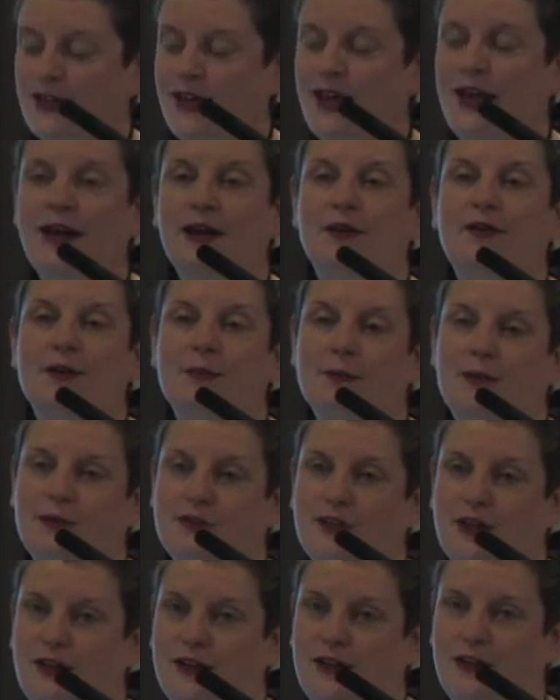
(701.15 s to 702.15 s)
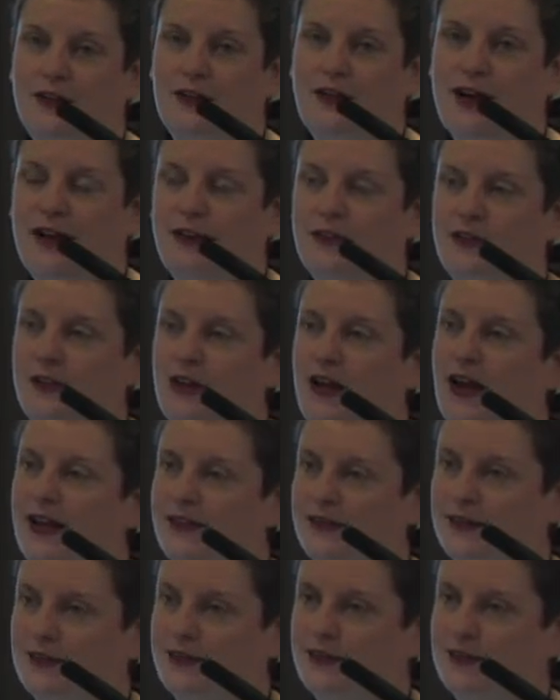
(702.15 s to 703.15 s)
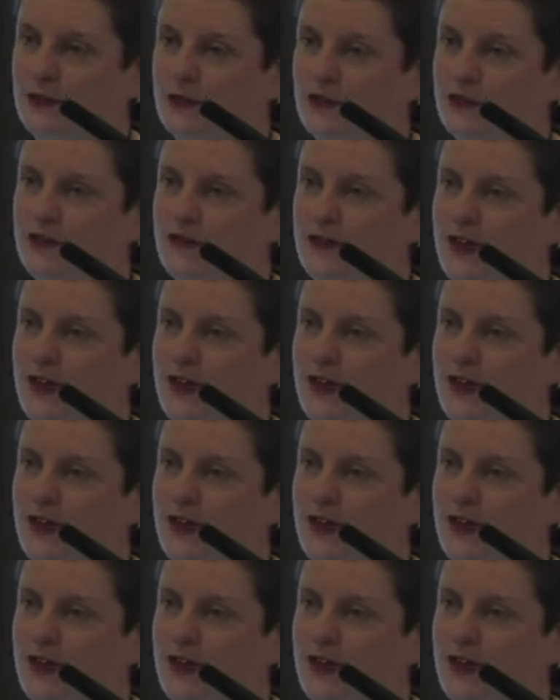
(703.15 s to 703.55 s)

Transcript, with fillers: the hair in particular actually as a source